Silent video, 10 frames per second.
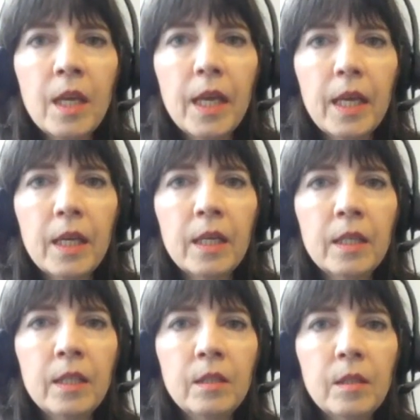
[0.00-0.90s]

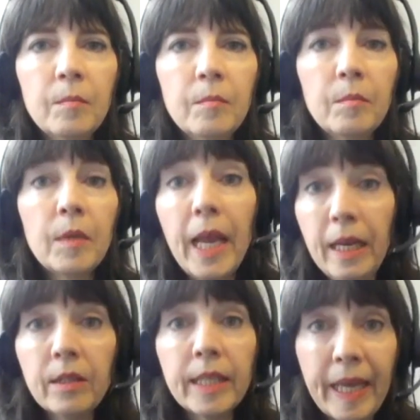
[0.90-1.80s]
and
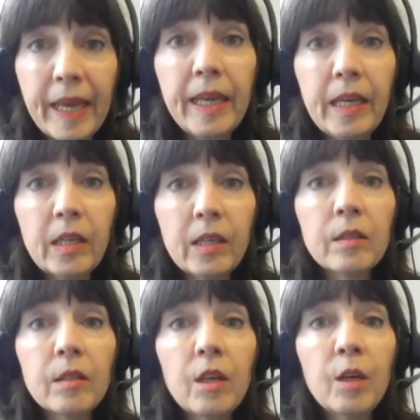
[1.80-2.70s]
ate the cake
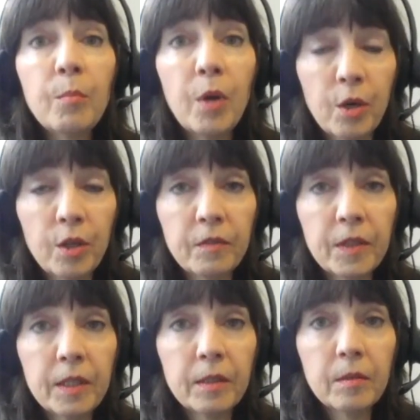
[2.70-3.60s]
part of
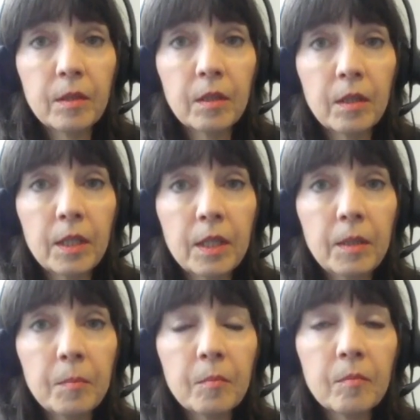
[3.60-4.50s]
it. All right.